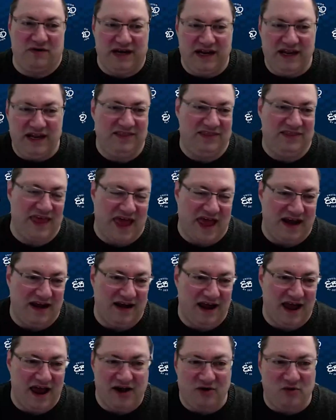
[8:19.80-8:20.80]
don't need
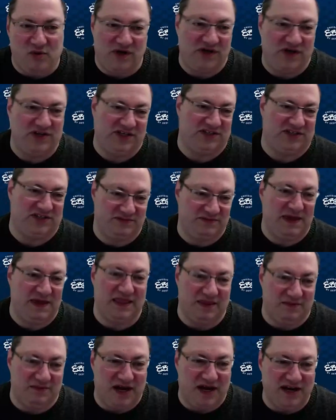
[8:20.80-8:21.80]
that, I don't want you to
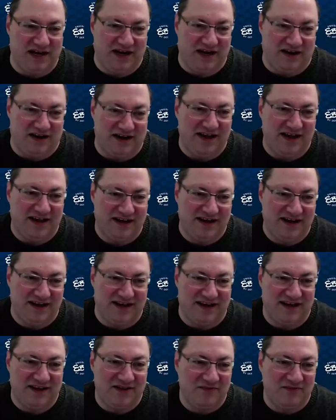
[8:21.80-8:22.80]
spend the money on
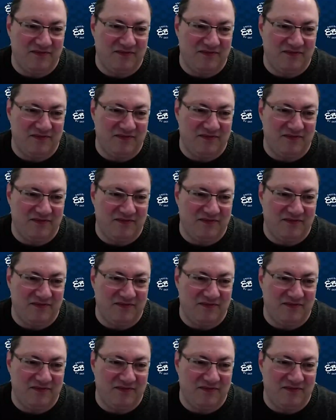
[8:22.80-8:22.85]
it.